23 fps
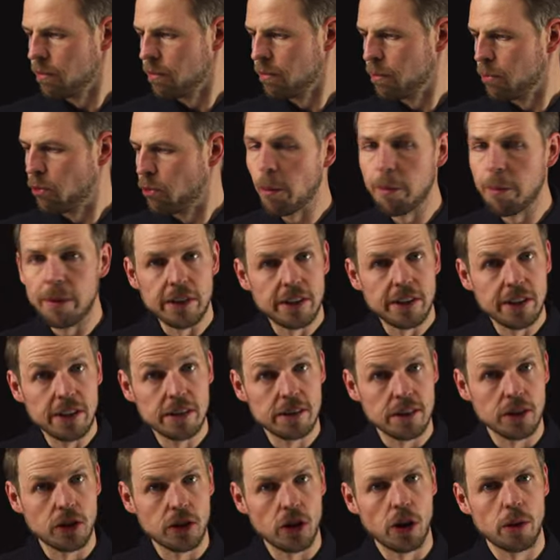properties
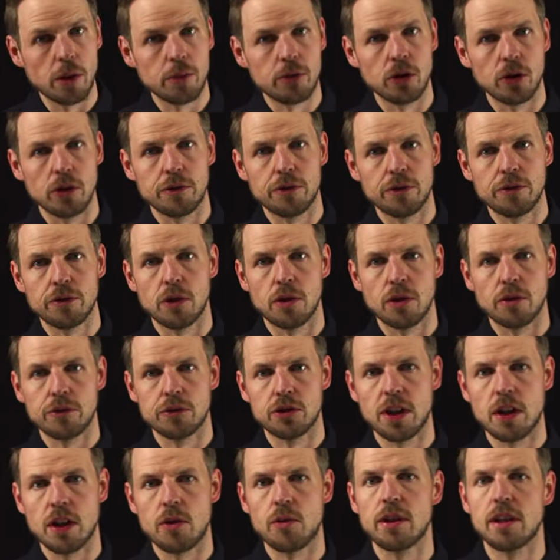in terms of
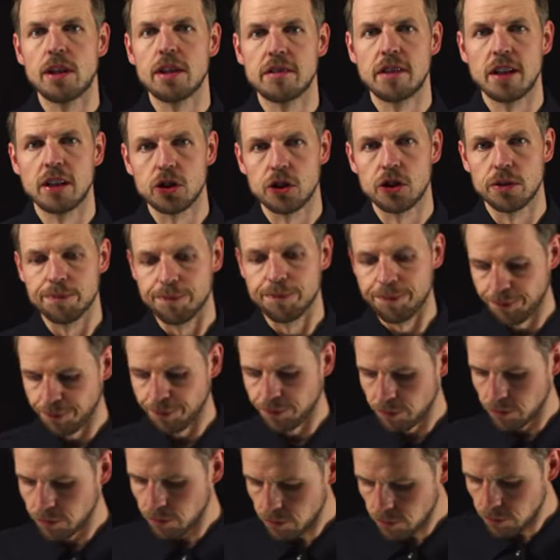generalization.
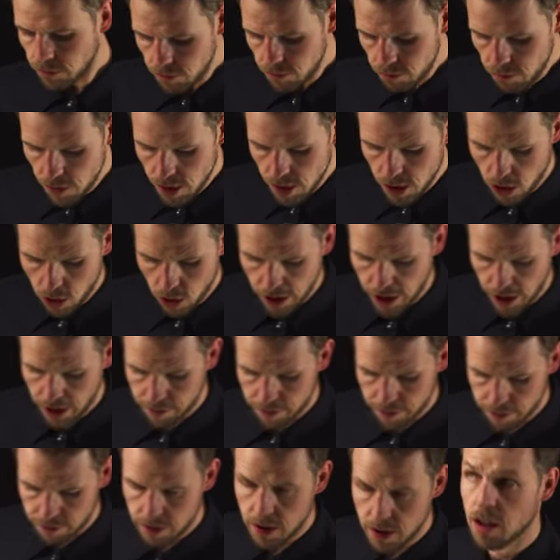Okay,
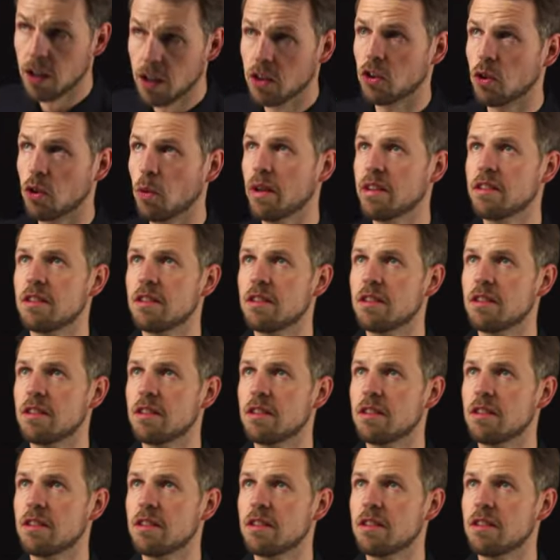so what's the